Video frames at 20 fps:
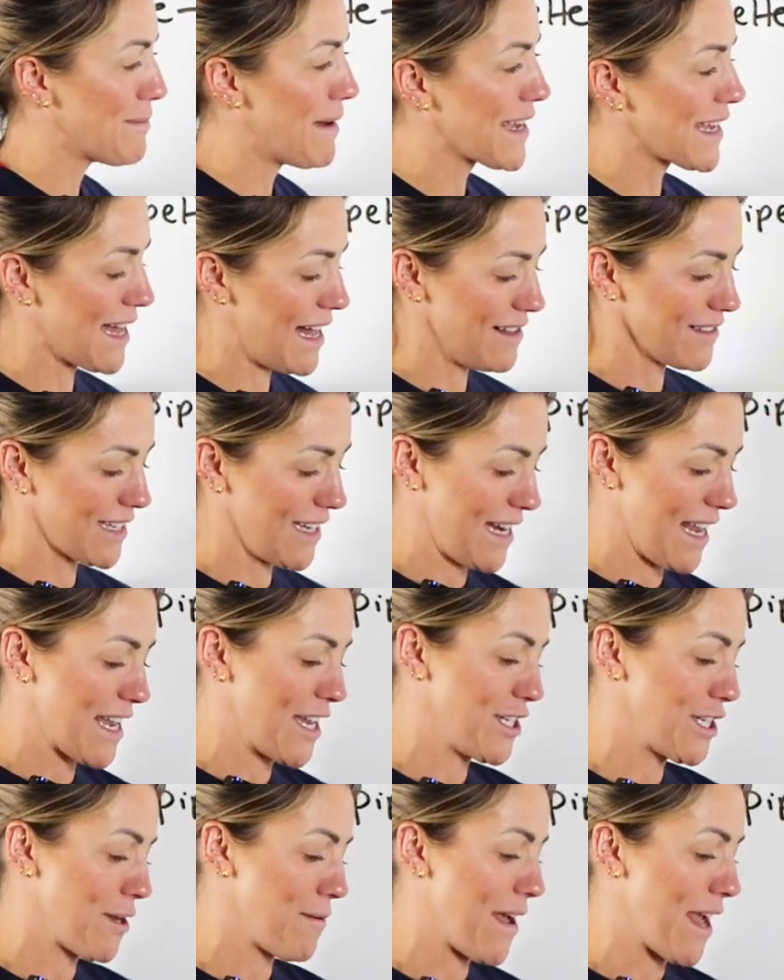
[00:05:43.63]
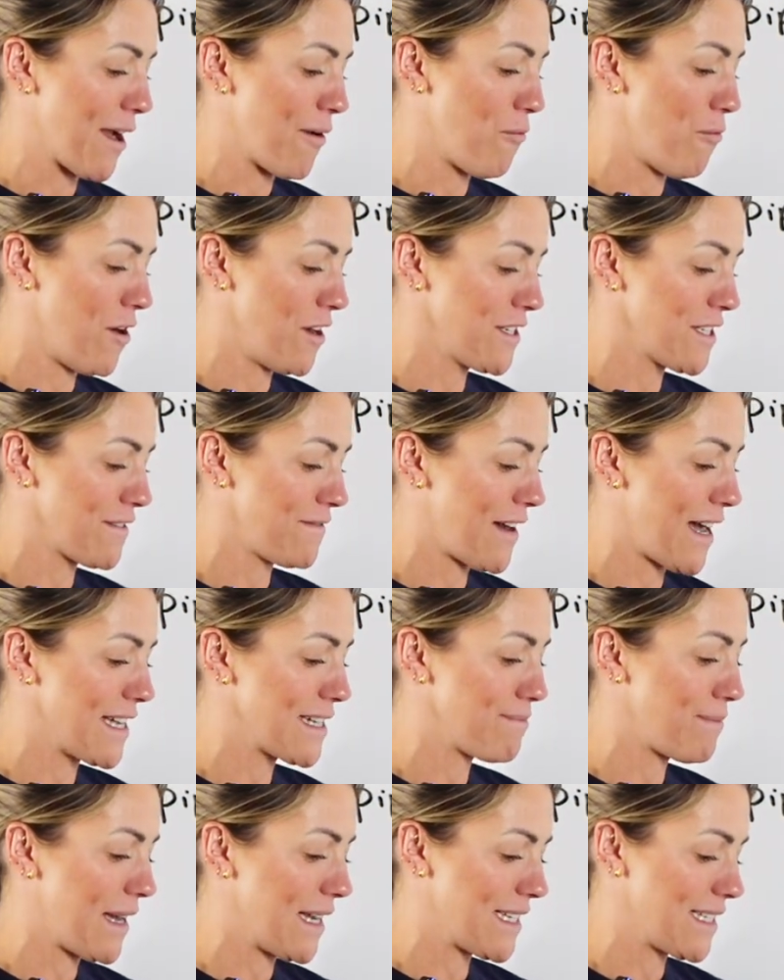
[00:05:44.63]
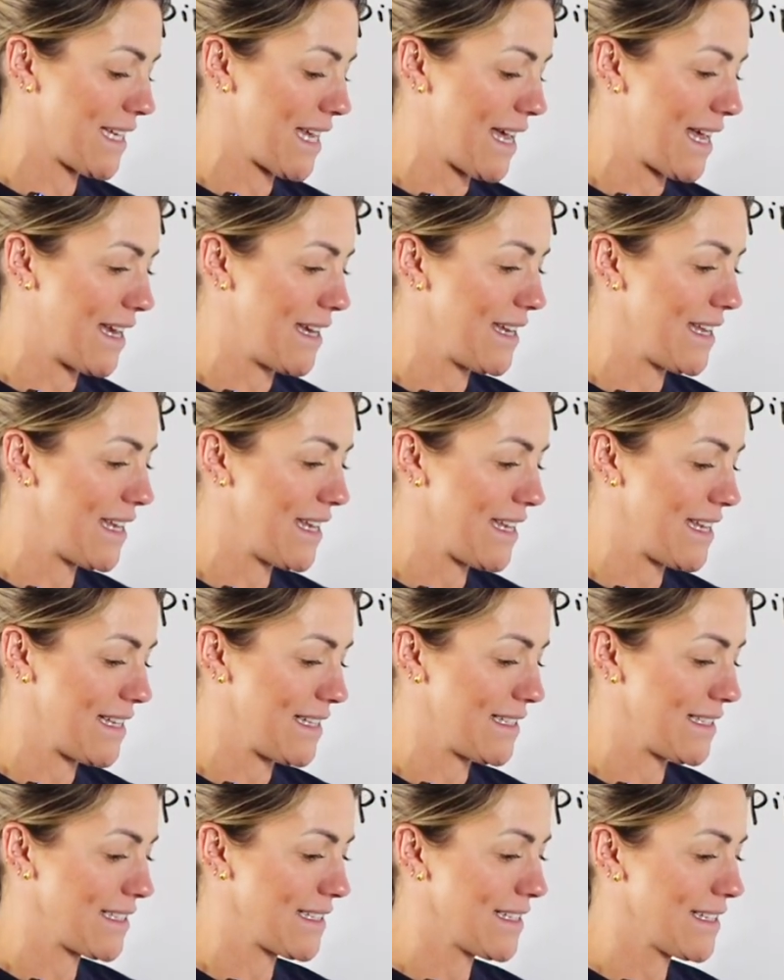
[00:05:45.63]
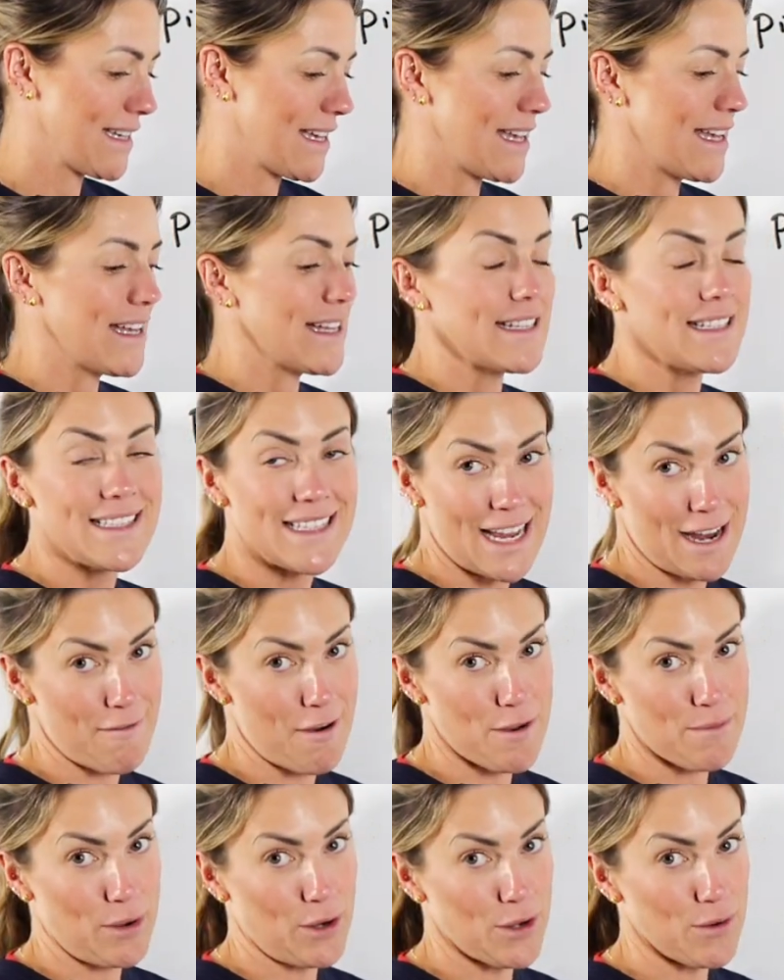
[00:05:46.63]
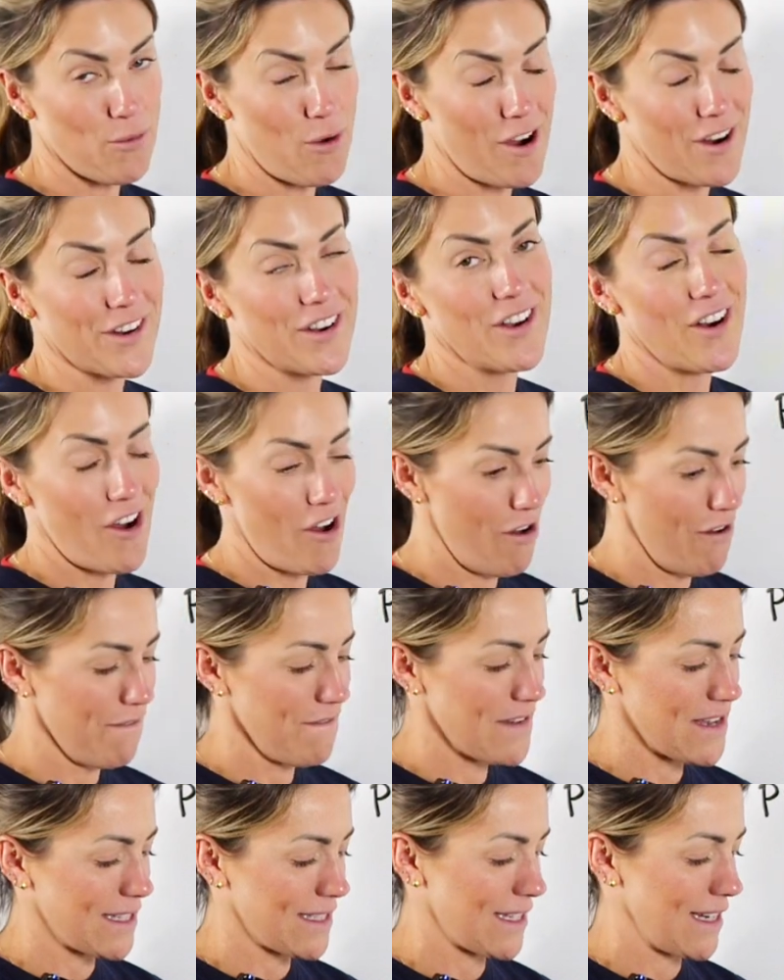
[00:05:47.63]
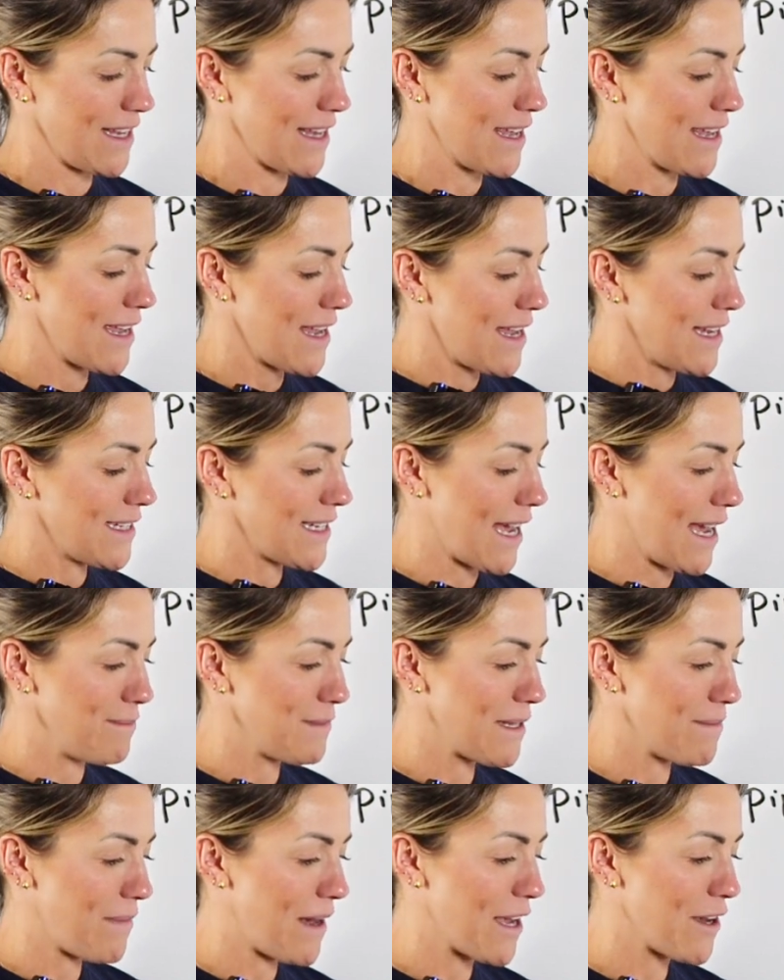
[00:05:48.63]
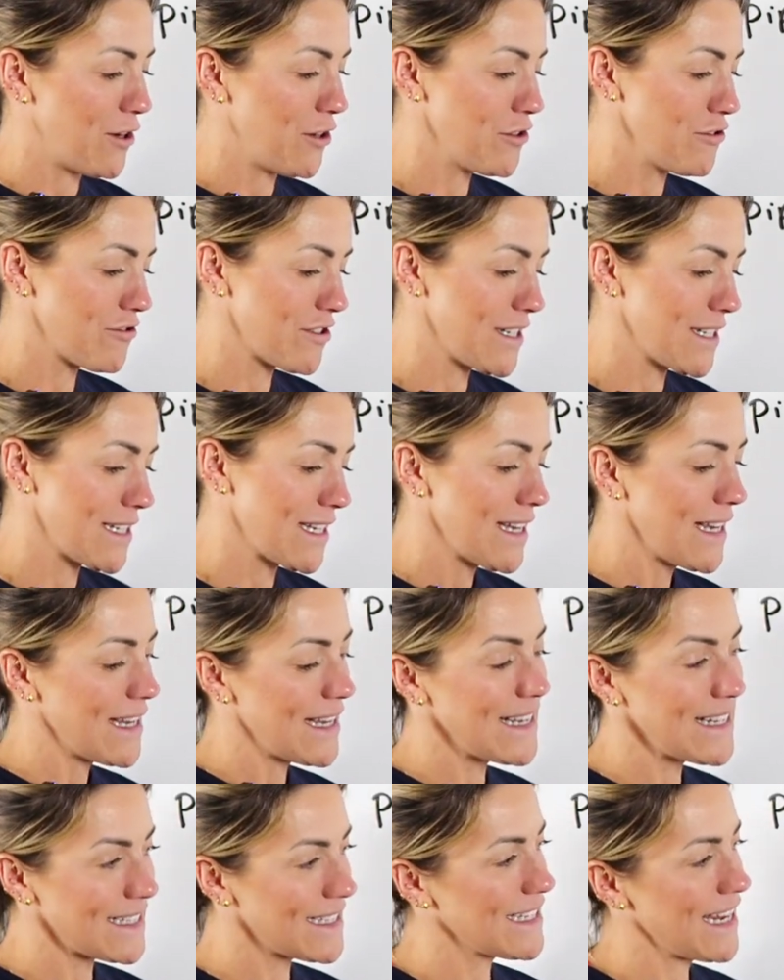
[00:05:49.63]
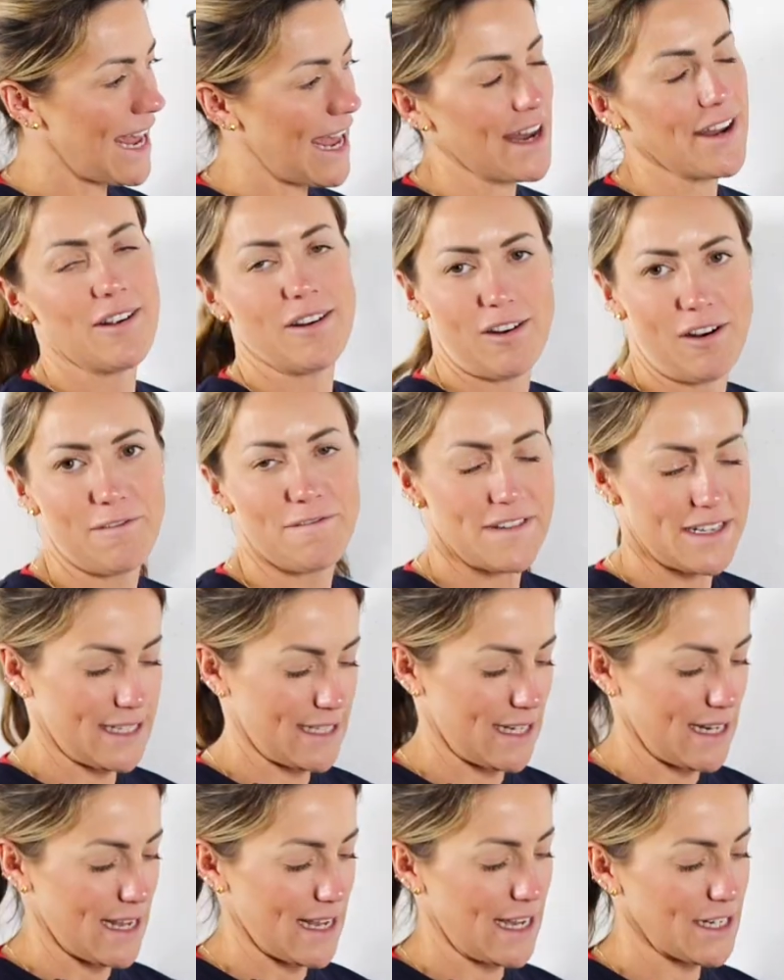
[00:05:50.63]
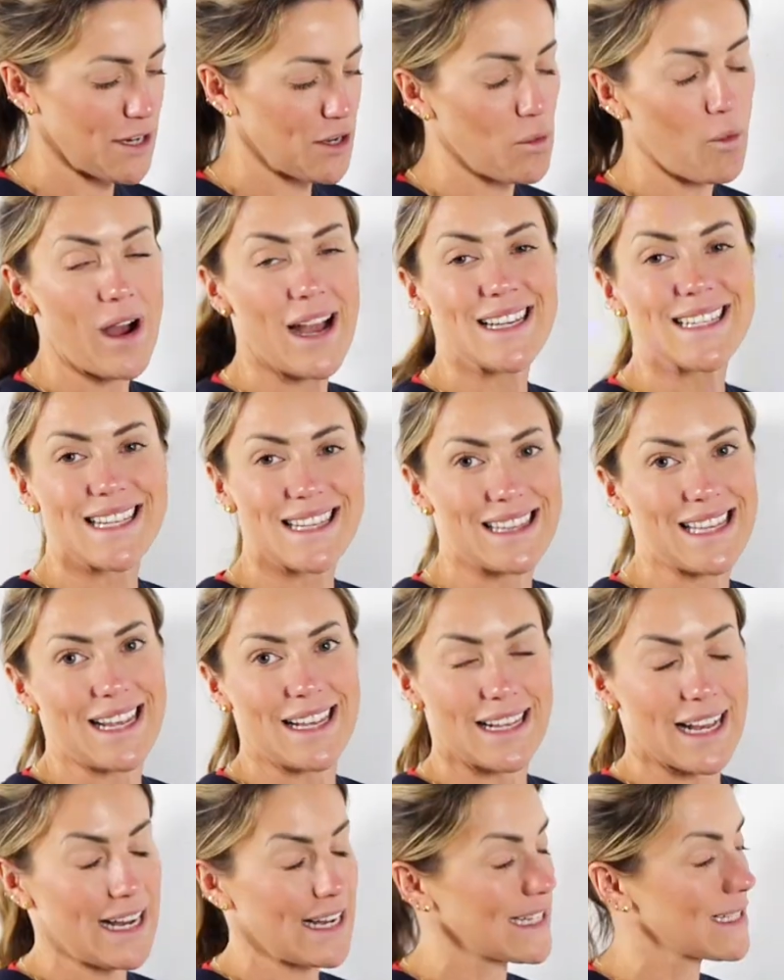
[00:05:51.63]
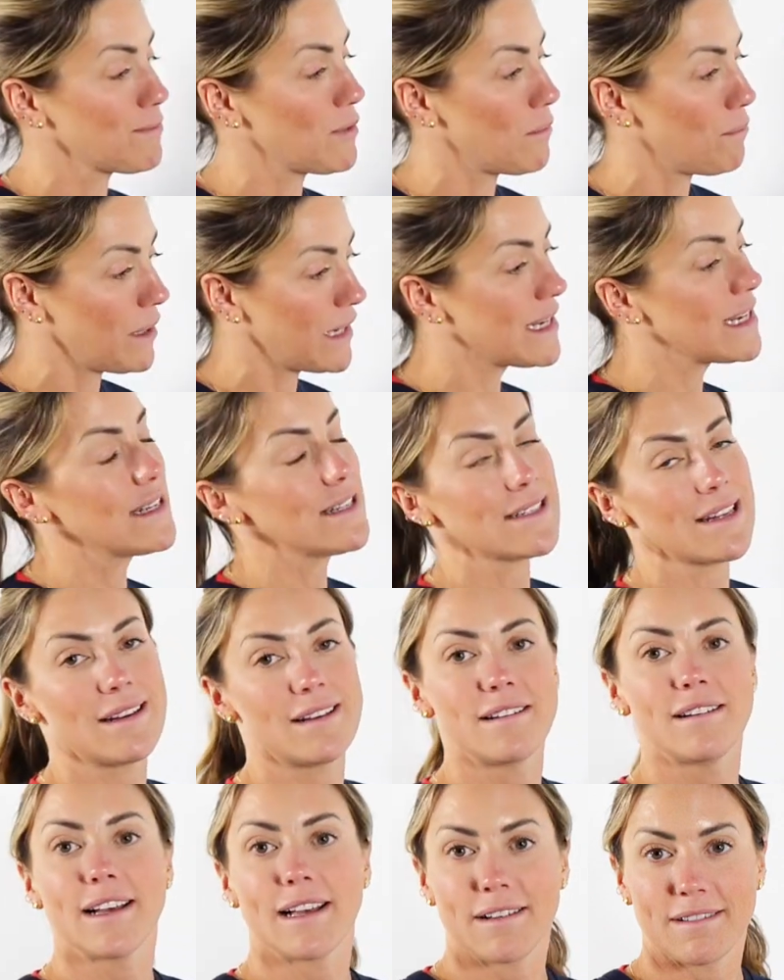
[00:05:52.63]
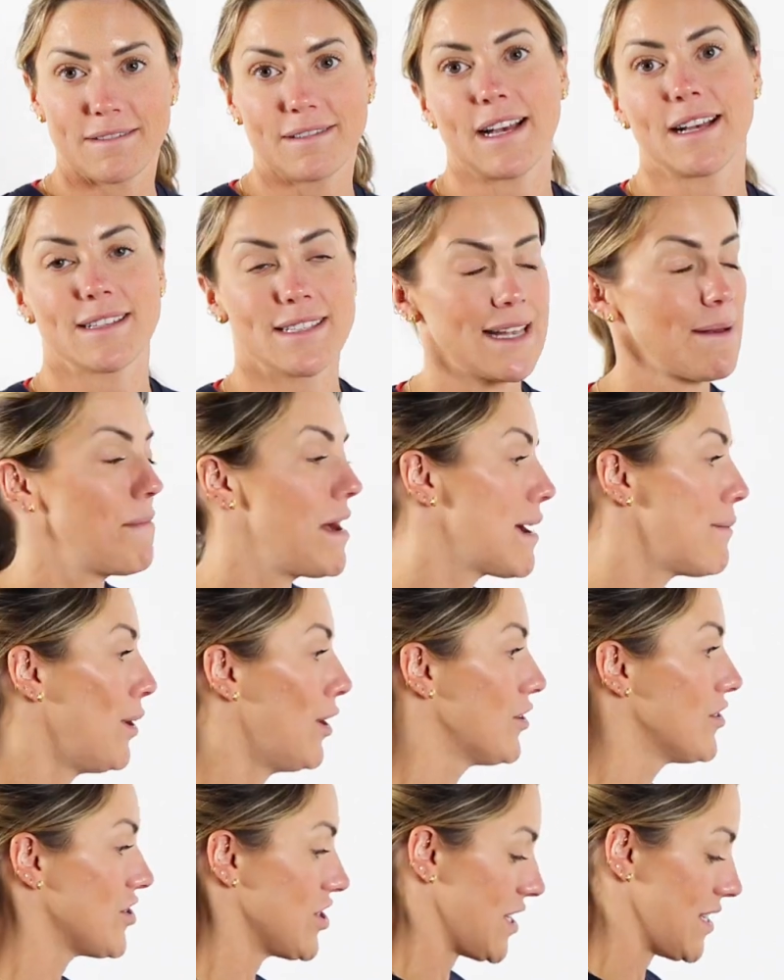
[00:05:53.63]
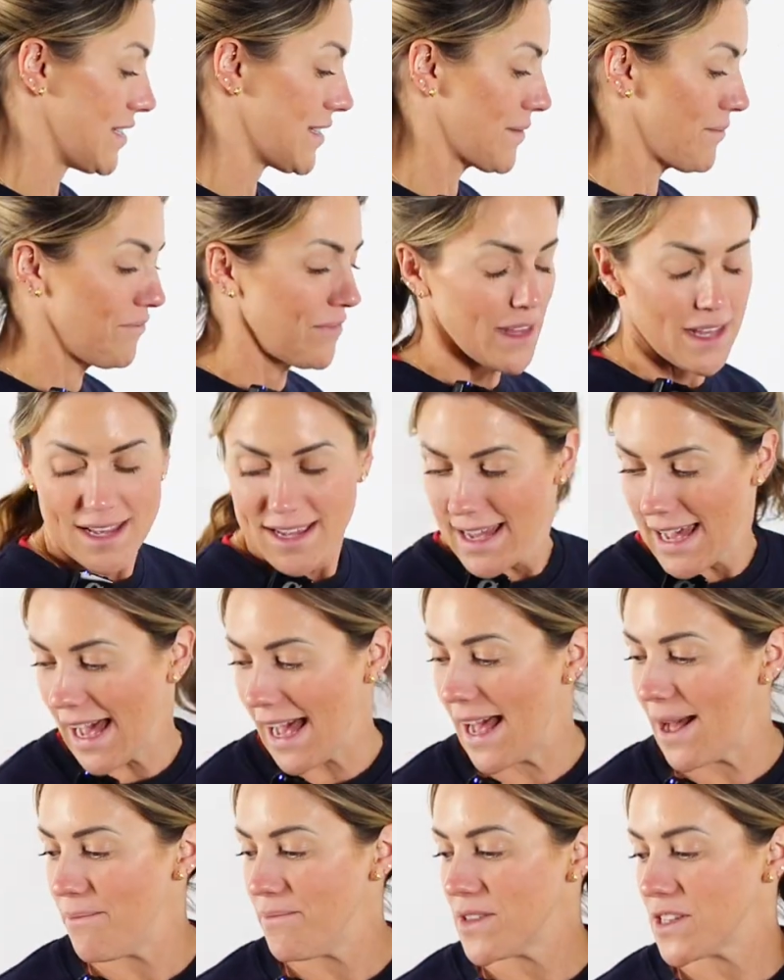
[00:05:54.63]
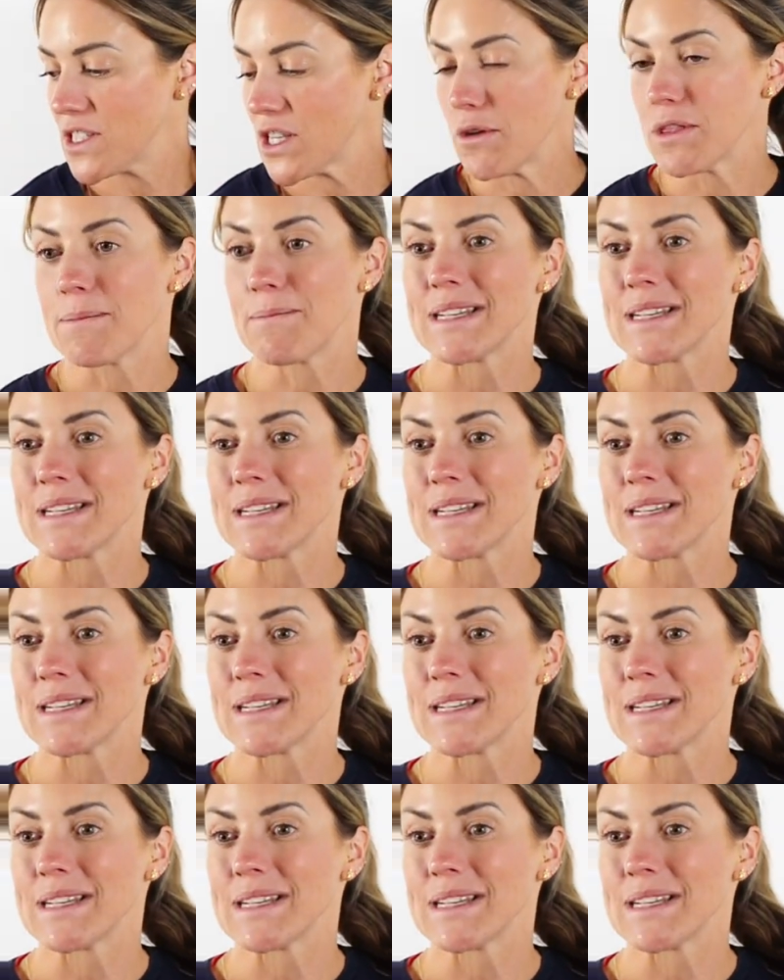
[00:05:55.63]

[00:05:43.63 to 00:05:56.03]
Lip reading: my calculator doing? 1 divided by 10 is 0.1, obviously. Times it by 100 is 10, obviously. I don't know what I did then, guys, but please accept my apologies. So the